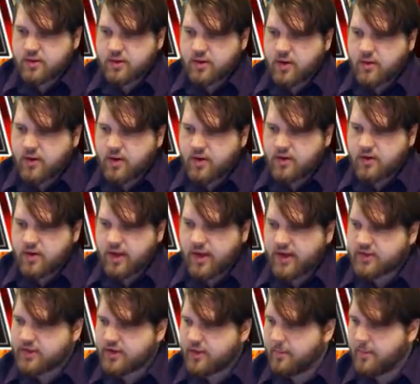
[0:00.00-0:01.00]
You know what?
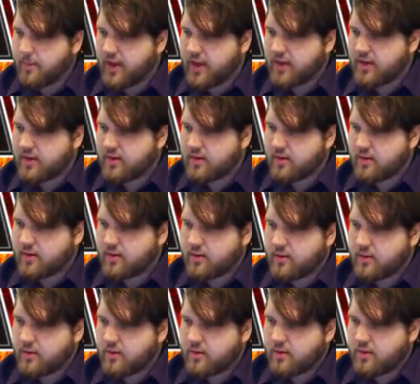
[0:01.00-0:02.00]
I actually might,
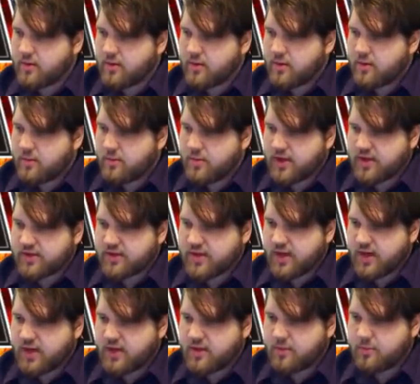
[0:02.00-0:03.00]
because
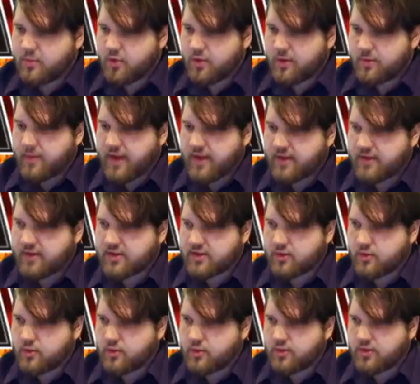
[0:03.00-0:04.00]
then I could bring back this
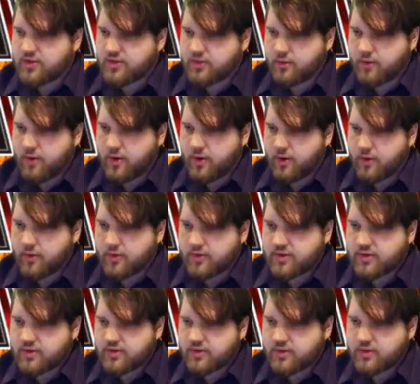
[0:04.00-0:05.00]
Crystal
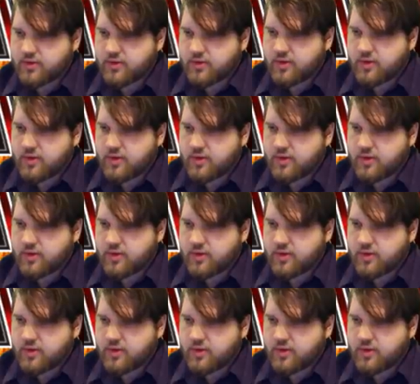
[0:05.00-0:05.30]
Rose.